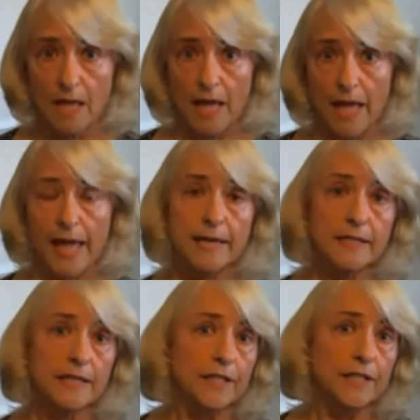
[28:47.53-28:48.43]
And
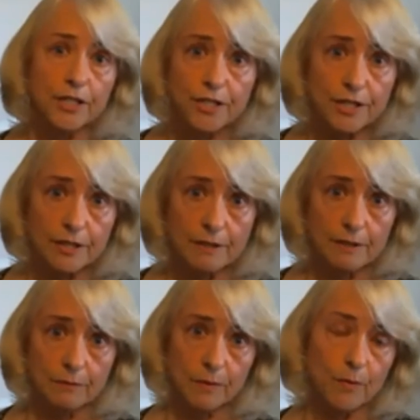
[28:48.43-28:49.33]
in addition,
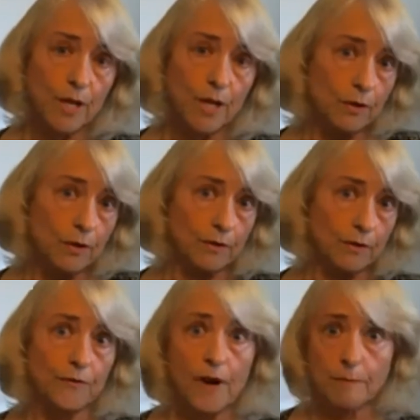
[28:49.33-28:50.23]
when we go to the
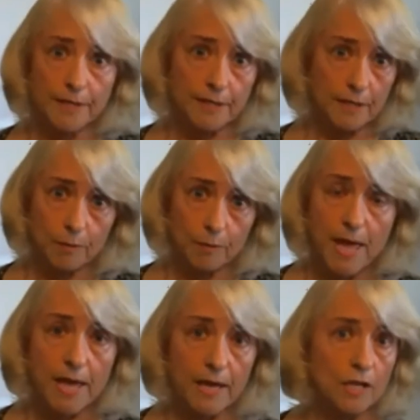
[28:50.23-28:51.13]
pharmacy, we're
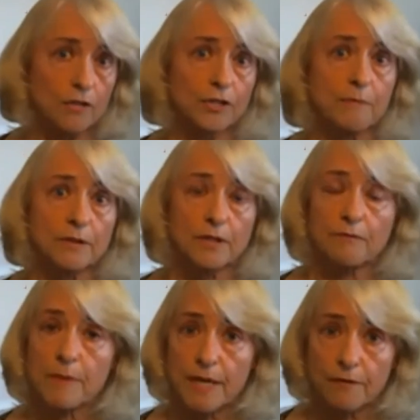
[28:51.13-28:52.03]
paying huge amounts of
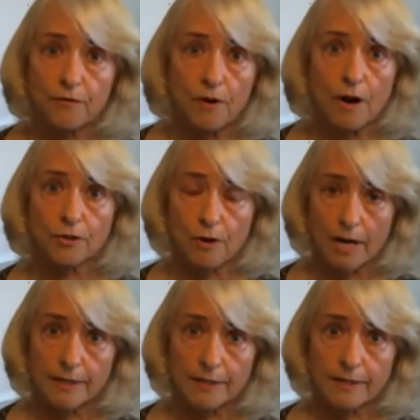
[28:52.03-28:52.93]
money for our
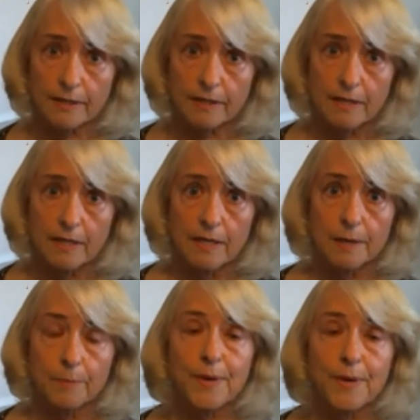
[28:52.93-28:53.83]
drugs
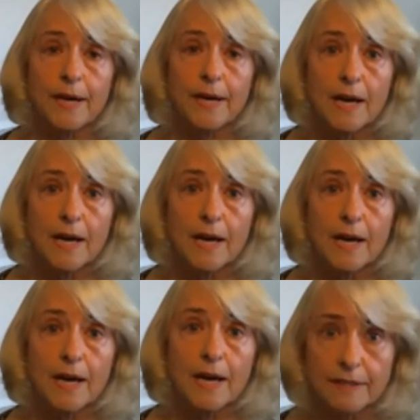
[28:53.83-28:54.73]

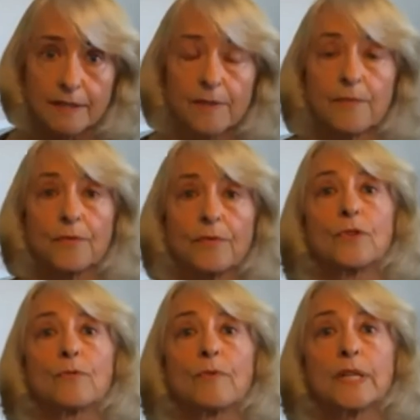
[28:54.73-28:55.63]
because the
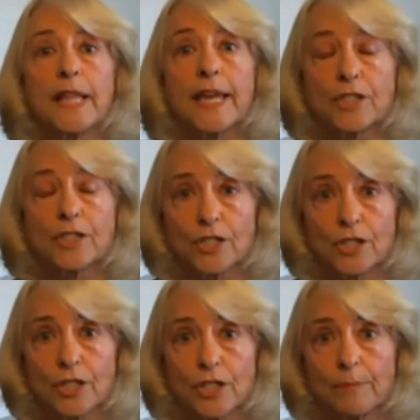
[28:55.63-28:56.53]

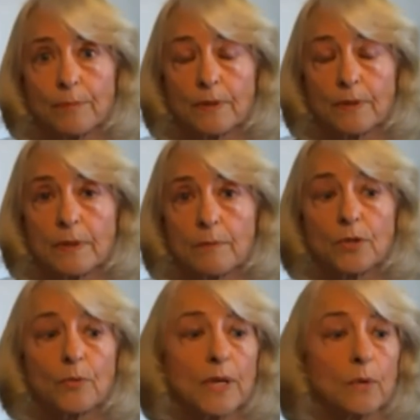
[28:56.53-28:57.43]
relationship
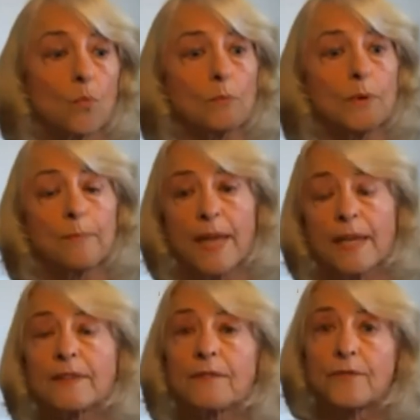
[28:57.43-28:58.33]
between what we pay
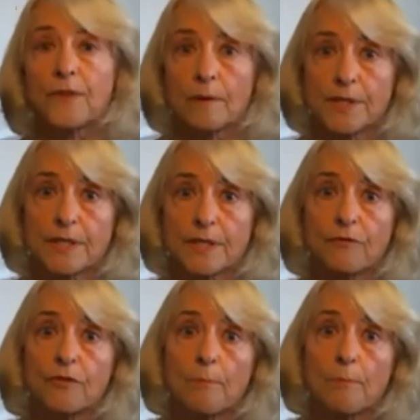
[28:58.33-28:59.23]
at the pharmacy
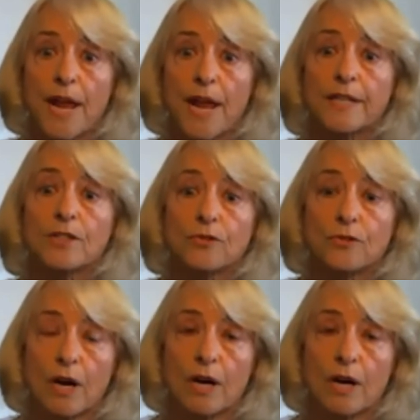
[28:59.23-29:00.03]
for a brand new drug